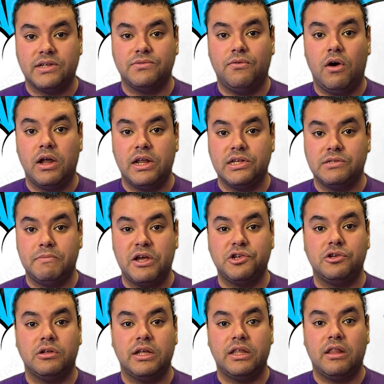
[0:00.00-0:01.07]
fought,
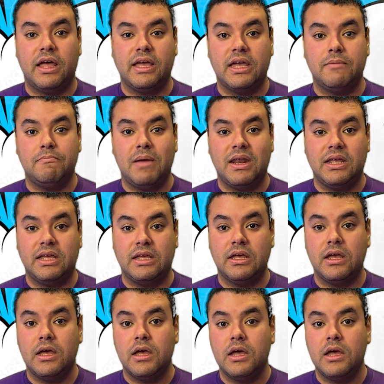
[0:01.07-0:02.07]
especially like in many